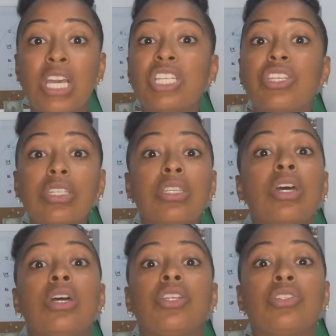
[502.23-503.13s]
Just
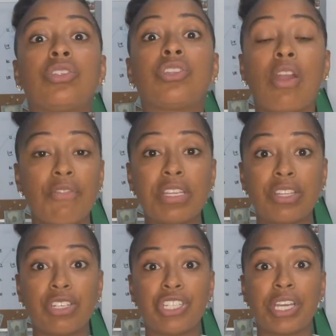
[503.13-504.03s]
start
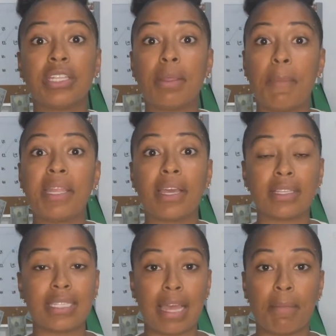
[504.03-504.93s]
researching depending on the
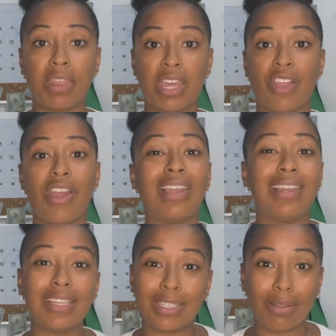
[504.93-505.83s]
time of the year and
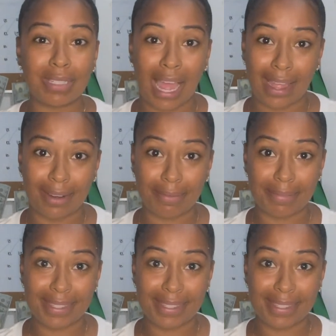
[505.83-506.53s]
list those items.